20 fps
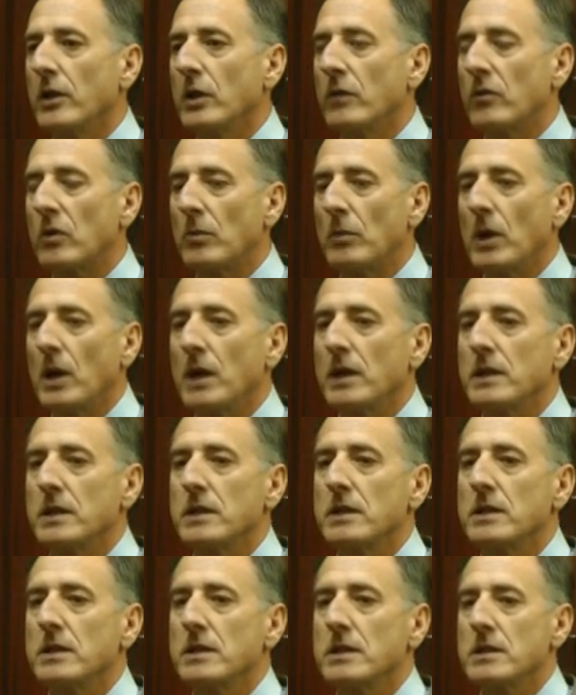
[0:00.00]
The
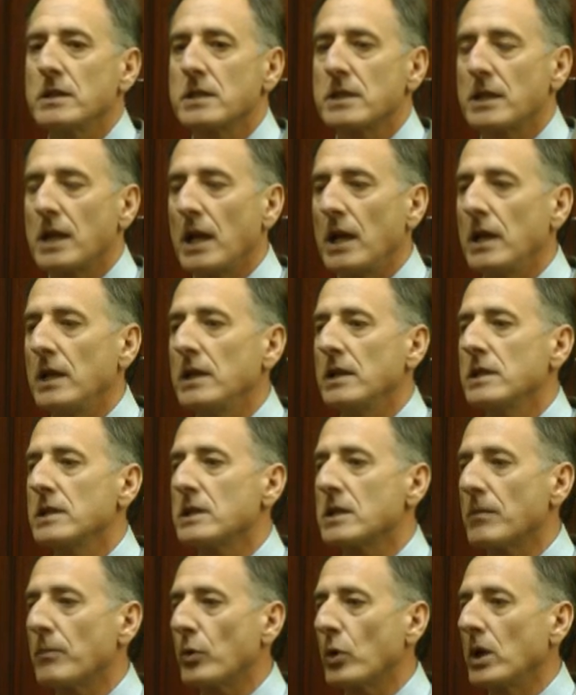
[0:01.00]
Vermont State
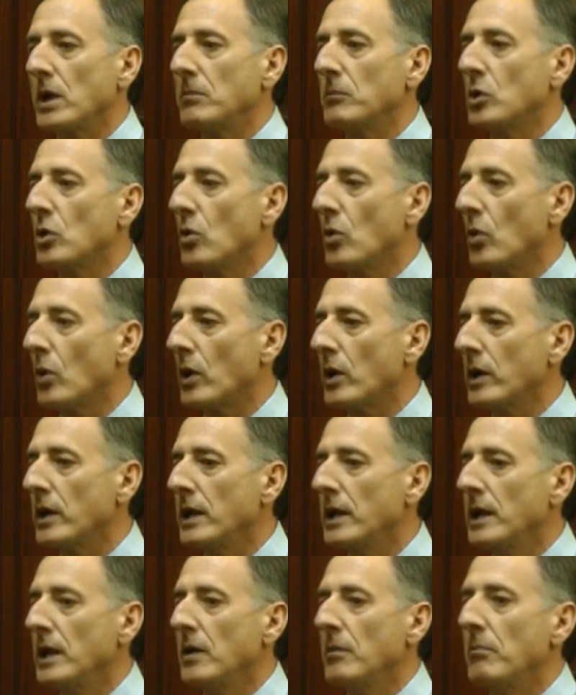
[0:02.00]
Supreme Court
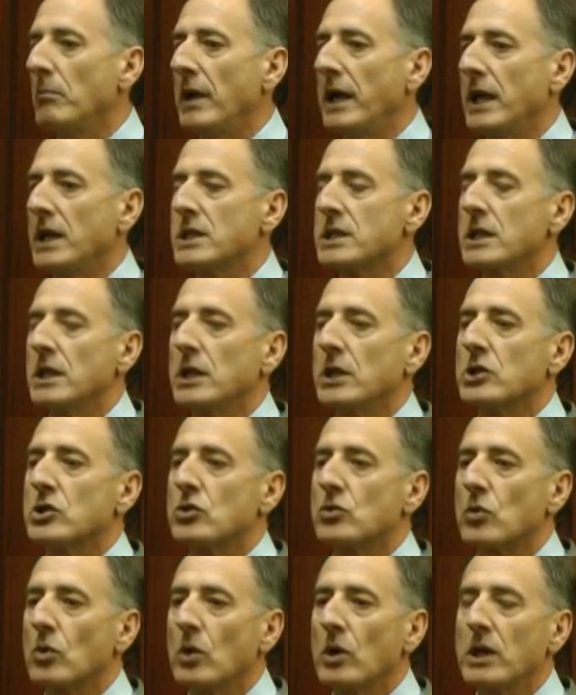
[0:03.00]
makes
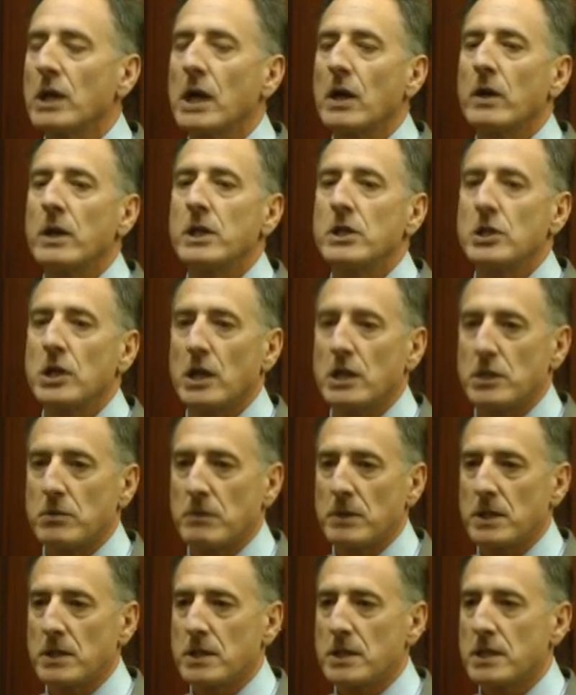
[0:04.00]
extraordinary
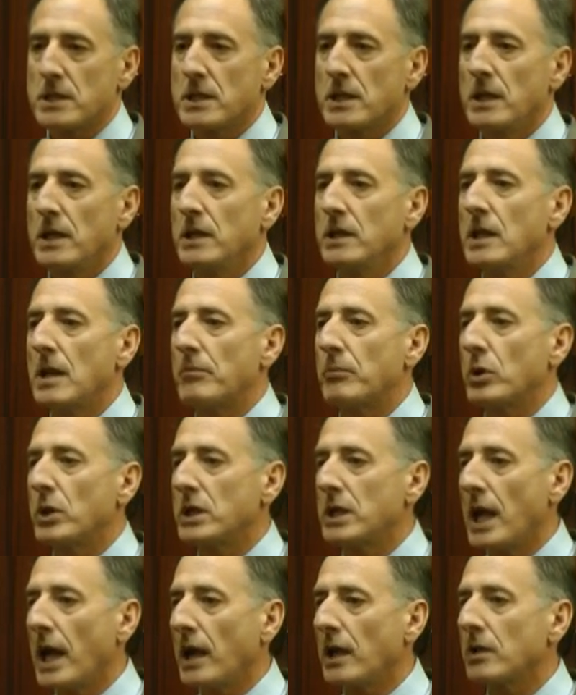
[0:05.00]
judgments that
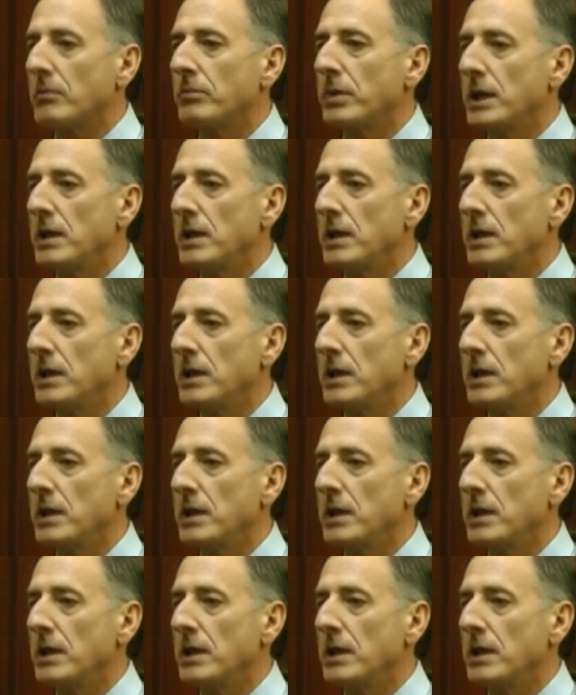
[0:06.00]
protect